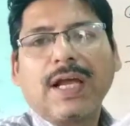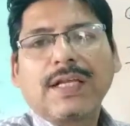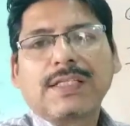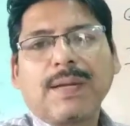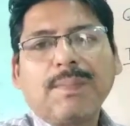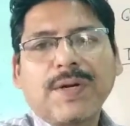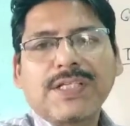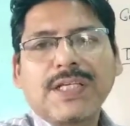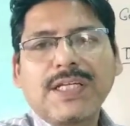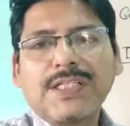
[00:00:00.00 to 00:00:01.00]
some
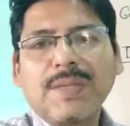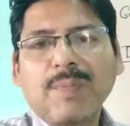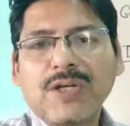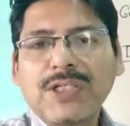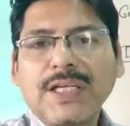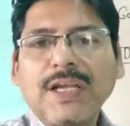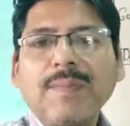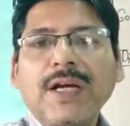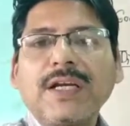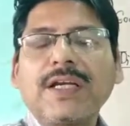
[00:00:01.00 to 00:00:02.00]
person is depositing,
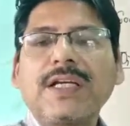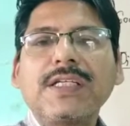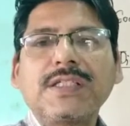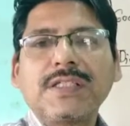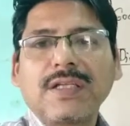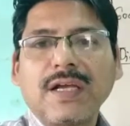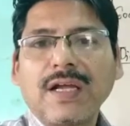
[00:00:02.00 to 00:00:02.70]
but it is